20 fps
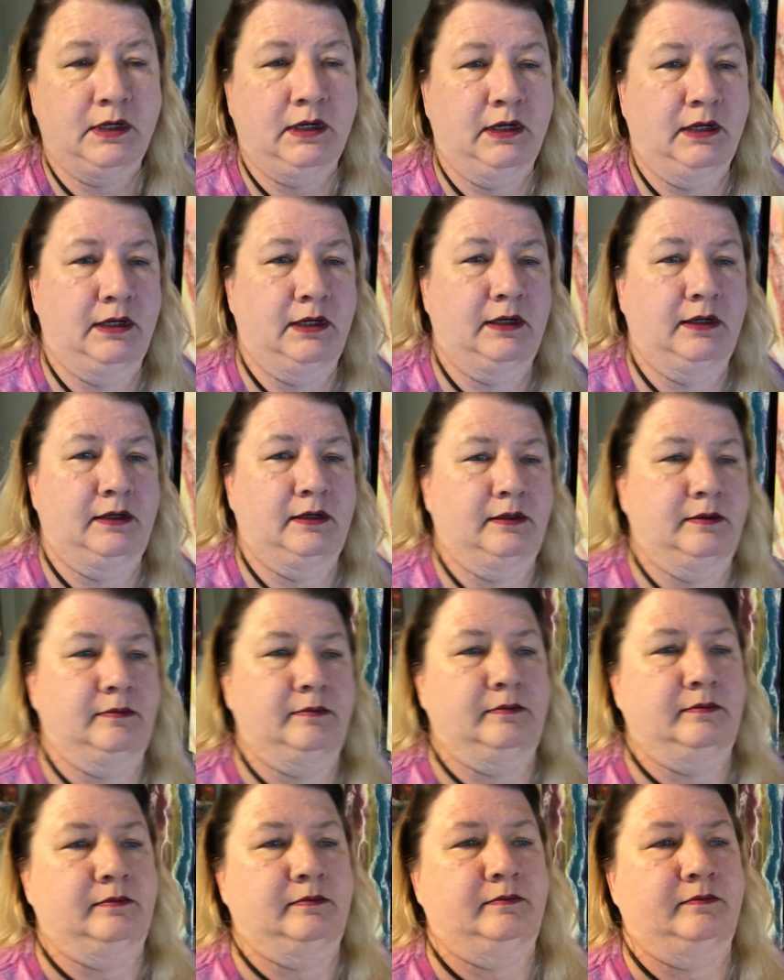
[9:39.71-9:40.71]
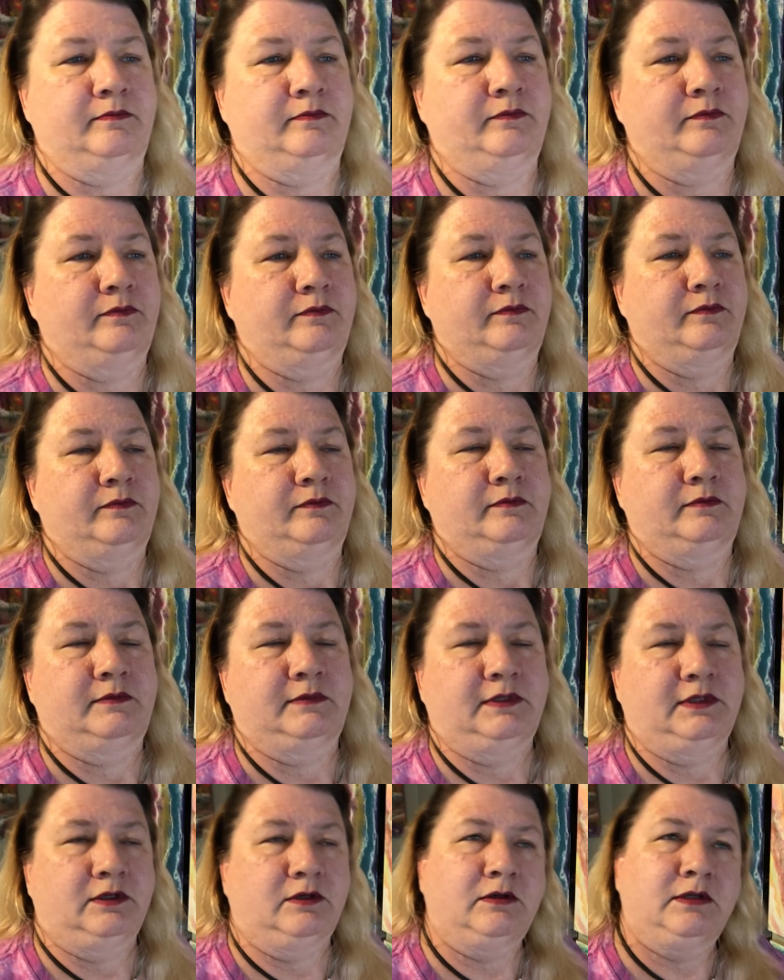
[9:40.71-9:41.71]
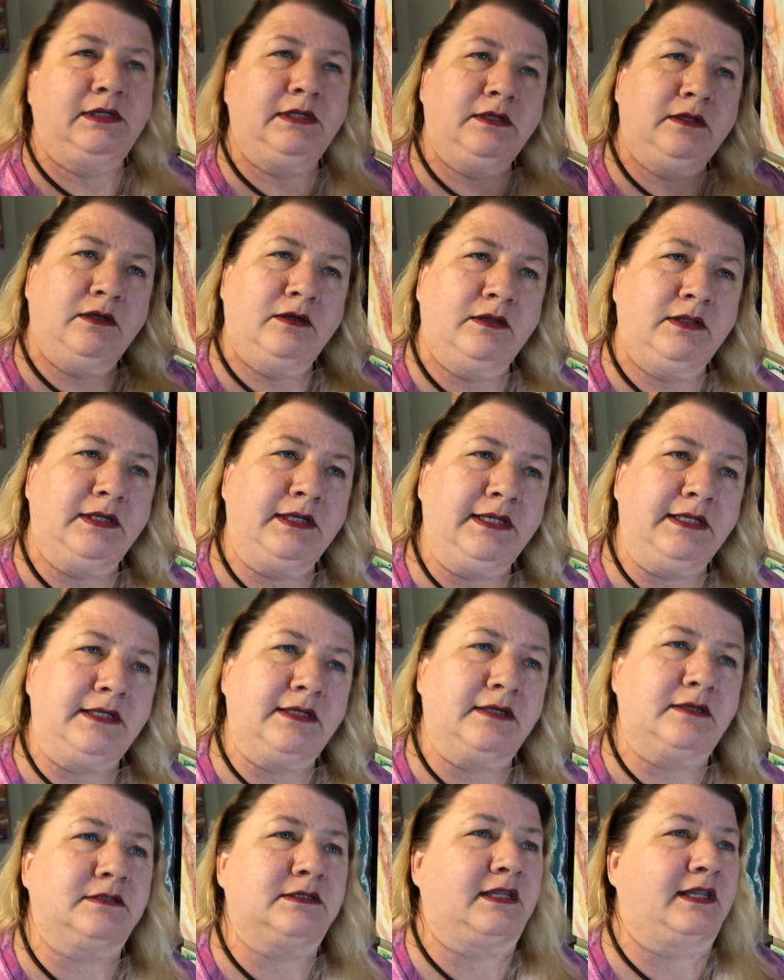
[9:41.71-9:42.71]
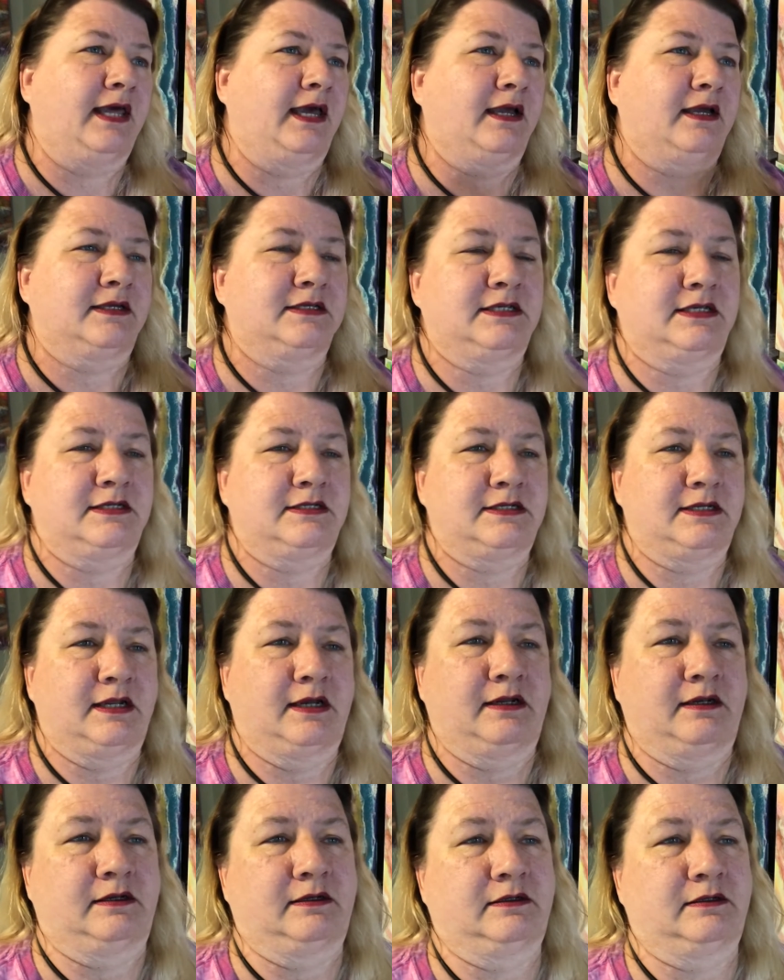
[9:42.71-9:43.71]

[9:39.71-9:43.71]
Um, you don't need to know the details of that because that's not